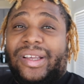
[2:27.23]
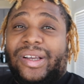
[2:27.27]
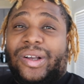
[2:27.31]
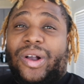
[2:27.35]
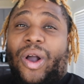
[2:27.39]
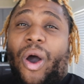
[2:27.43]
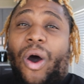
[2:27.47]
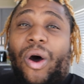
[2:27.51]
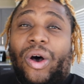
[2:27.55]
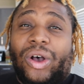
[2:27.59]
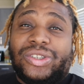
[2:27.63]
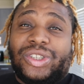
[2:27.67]

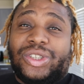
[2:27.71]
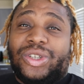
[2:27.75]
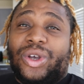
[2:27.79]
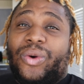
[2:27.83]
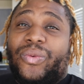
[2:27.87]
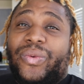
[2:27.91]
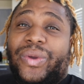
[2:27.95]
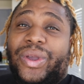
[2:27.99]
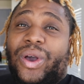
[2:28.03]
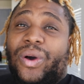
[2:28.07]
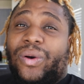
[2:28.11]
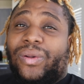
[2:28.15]
Look,
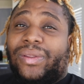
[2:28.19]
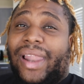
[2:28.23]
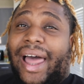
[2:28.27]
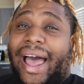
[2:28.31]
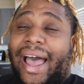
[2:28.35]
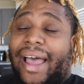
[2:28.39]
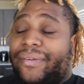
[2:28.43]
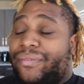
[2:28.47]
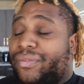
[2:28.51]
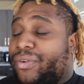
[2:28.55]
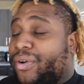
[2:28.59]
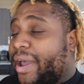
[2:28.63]
also we go
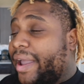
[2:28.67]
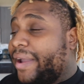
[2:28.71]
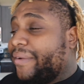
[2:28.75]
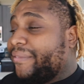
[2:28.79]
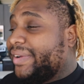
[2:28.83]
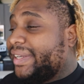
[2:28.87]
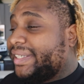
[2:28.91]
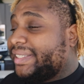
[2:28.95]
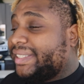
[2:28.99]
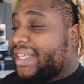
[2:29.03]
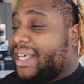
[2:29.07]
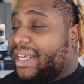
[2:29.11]
live on
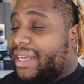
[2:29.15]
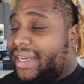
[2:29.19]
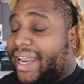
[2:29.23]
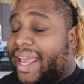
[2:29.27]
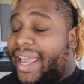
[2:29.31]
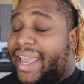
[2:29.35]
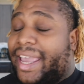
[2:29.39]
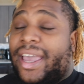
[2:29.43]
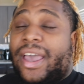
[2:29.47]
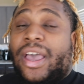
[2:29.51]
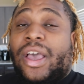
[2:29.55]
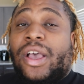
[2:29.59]
every
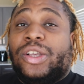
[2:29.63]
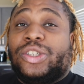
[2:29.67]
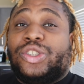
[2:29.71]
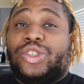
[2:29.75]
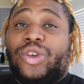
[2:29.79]
Sunday,